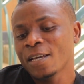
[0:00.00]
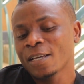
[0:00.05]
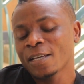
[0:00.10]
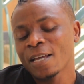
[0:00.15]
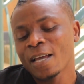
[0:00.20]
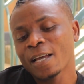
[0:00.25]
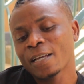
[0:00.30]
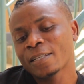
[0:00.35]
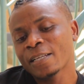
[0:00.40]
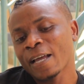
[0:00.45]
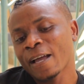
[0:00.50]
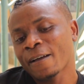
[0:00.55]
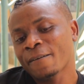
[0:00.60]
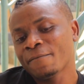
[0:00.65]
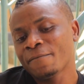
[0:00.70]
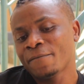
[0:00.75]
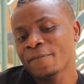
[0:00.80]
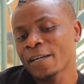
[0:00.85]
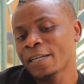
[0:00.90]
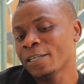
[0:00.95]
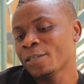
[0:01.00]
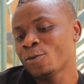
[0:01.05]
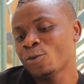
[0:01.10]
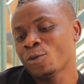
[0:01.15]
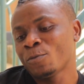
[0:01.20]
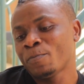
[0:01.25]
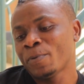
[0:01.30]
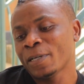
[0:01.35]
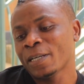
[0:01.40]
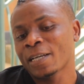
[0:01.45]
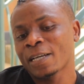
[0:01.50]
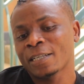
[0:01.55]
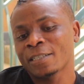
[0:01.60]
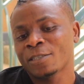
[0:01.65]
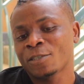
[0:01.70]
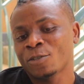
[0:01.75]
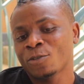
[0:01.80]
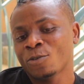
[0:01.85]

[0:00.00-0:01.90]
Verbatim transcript: Yeah, they are very good players.